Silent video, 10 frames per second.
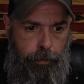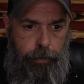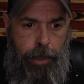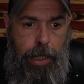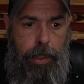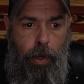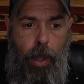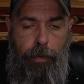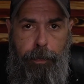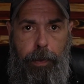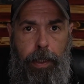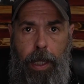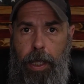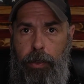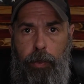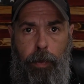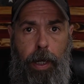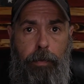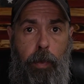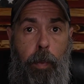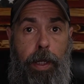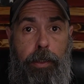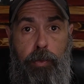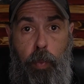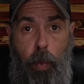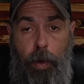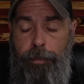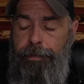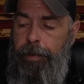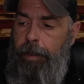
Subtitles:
take it off, put it on, do whatever when it's warm.